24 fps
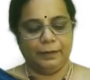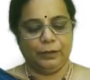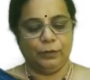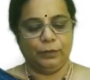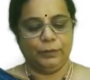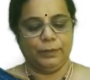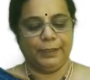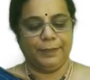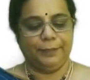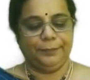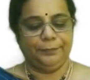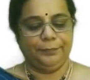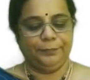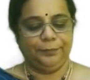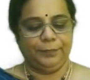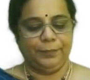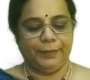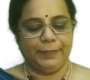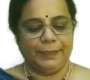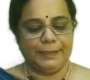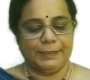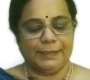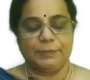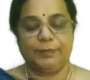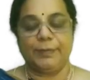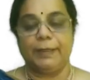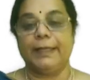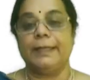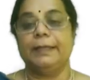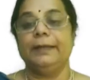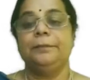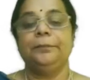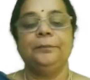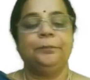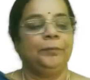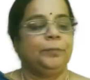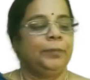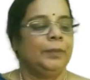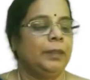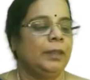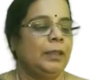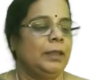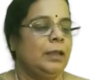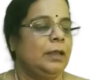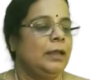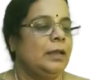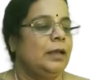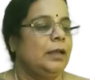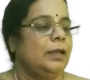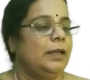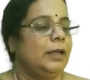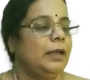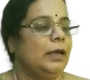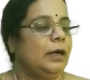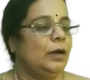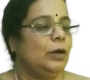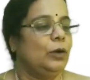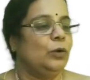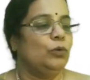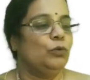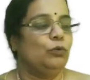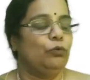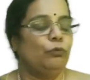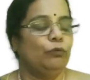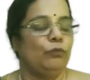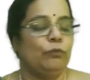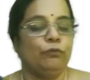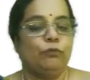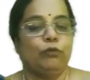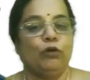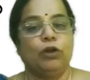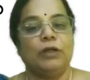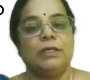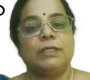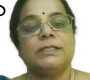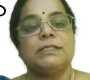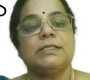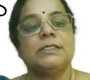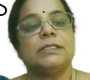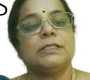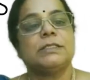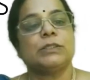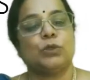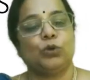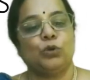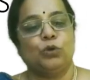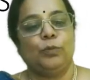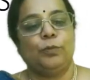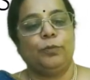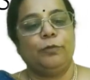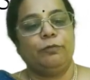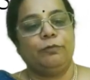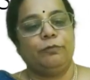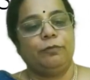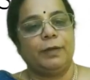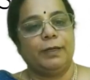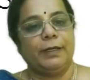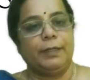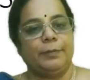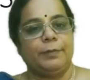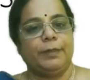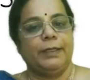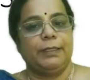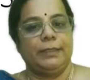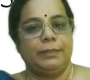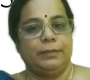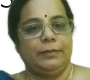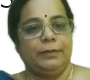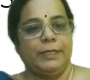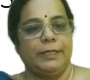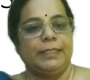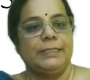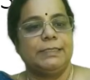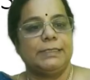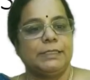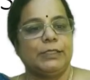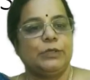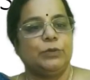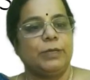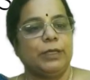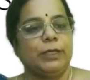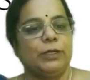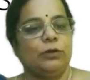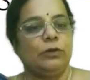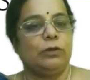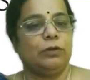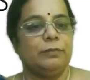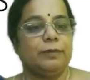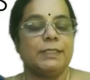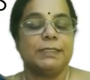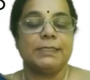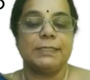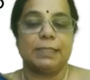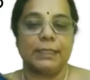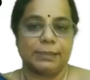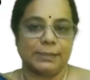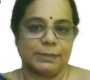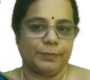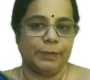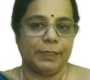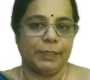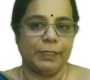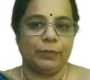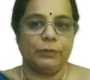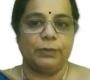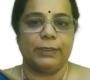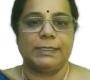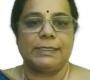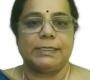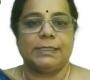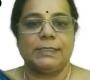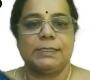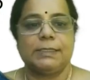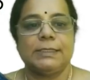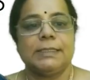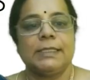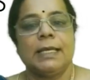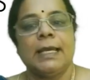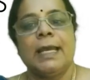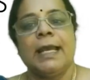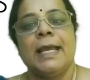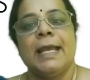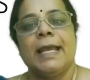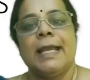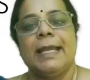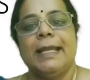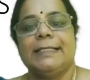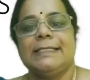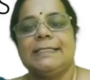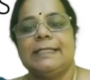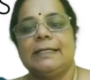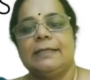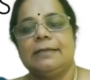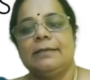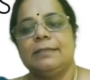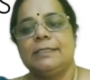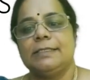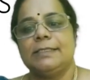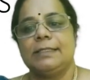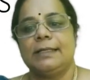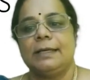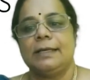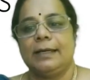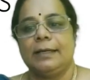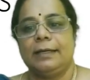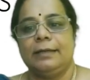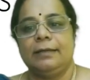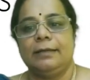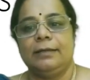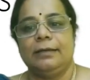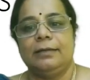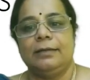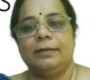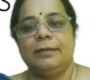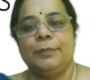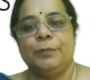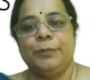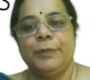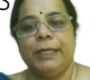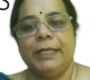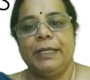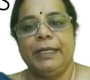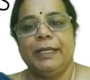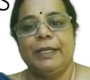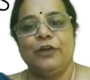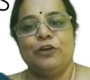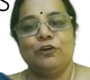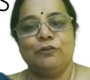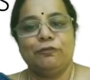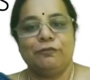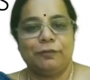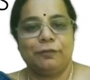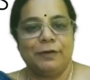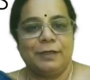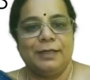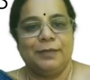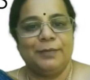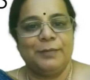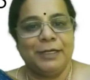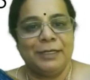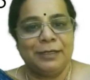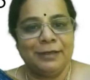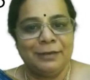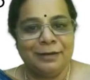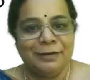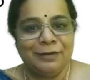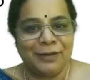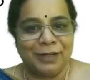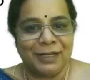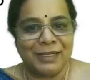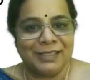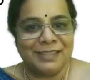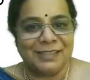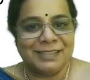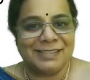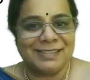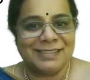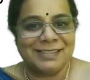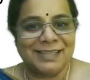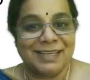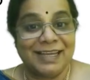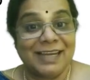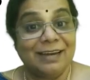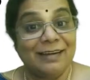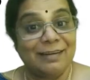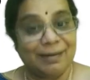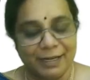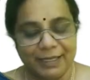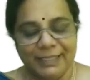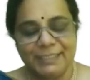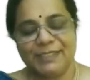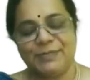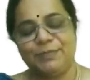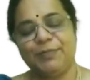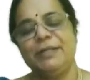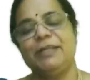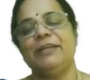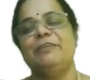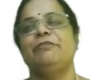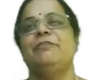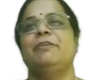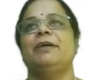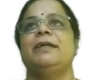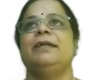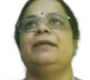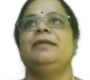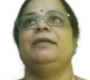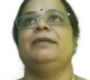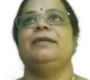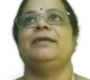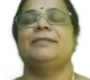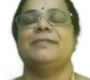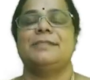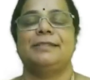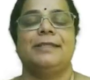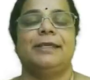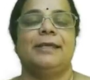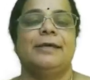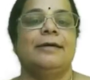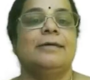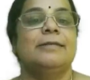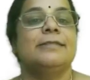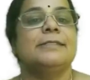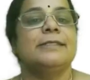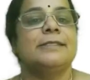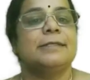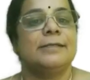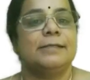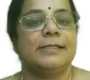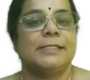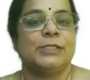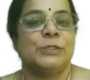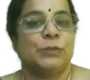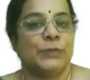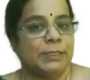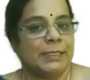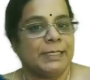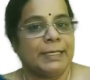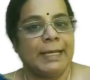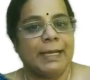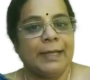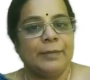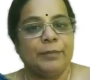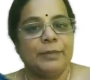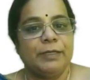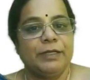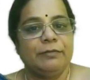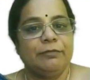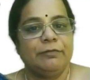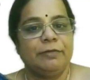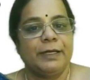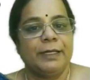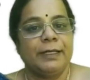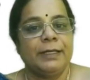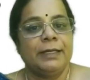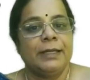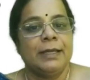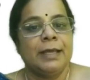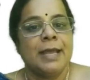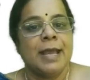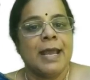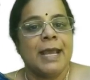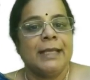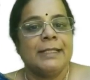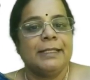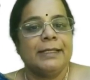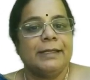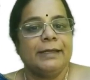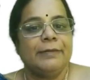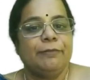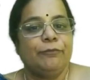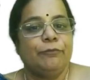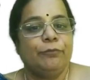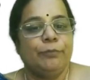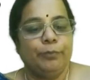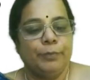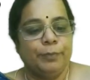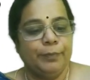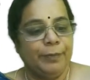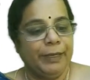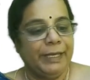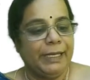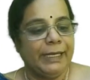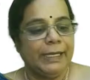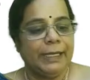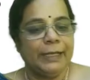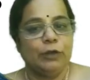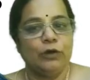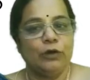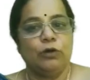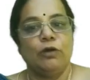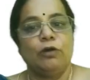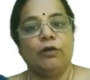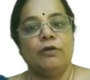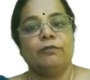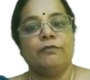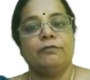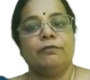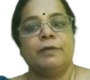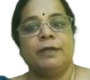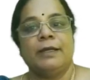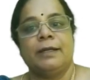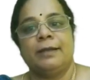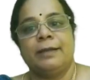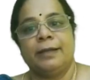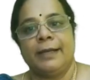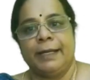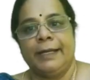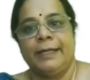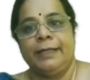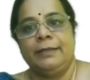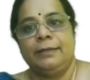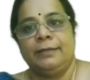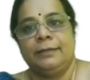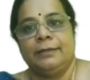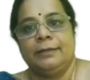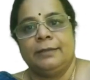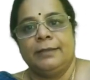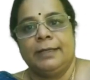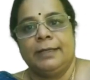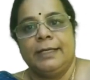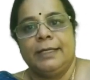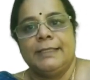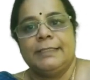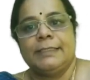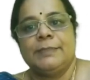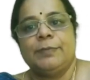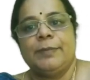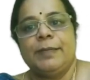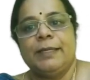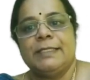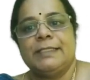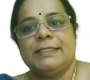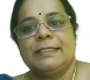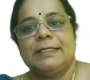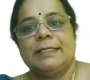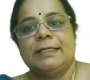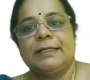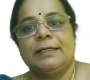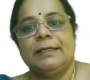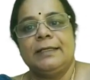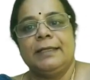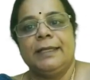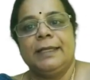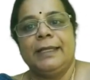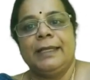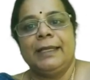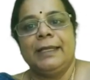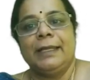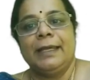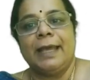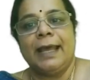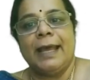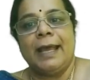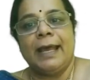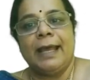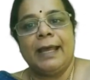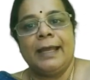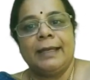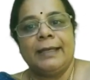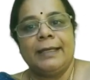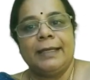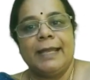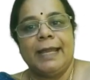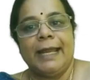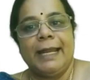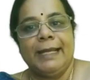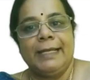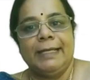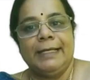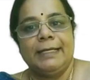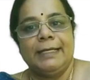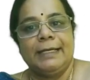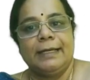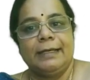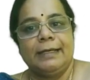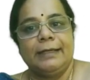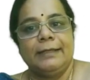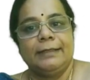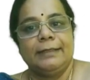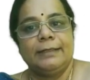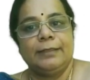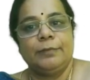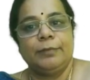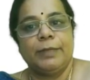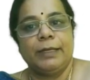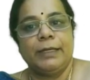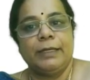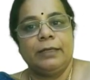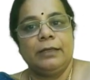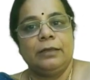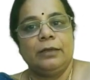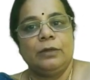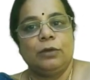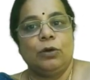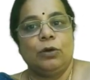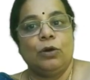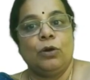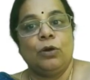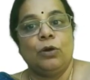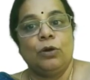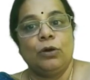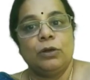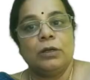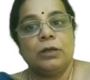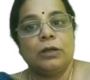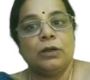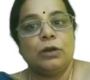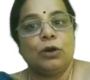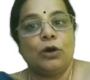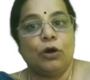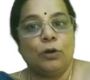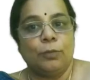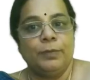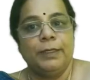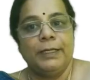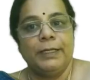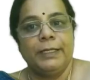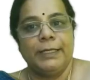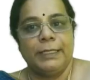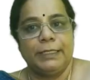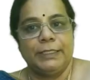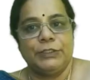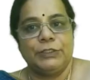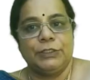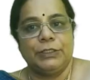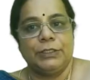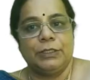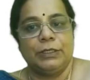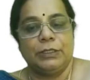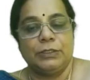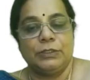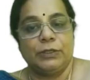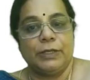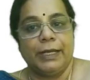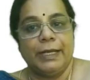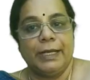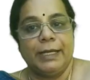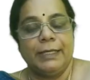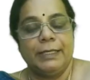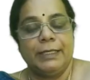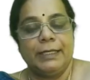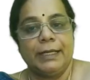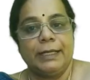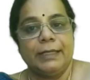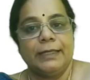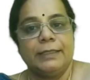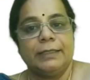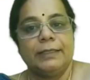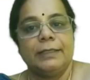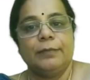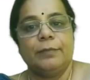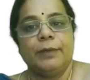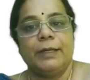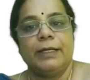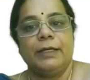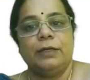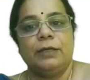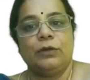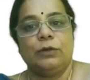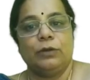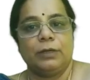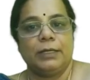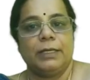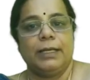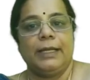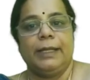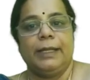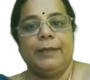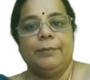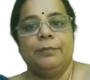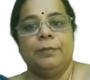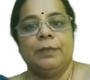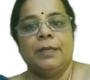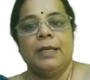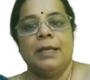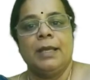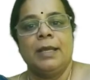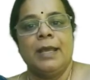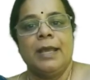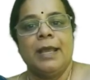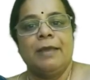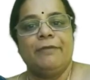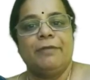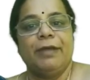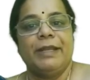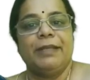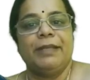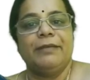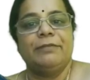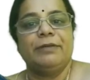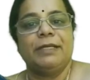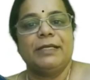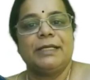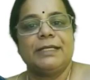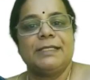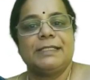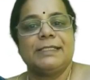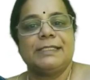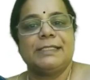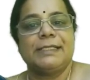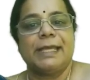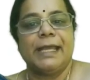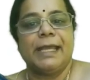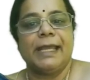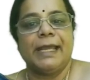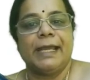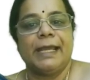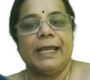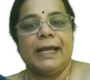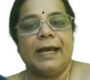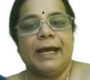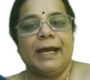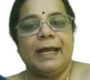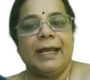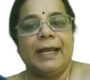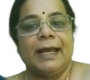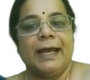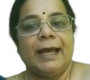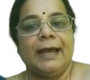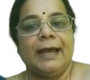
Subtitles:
Okay, let's begin. Now, what is the scope of fundamental rights? You can always ask me questions. Let's understand the meaning of fundamental rights. Can rights be defined? Yes, the answer is it can be defined. The meaning of right is basically an entitlement or obligation, sorry, entitlement or claim. Whenever I say I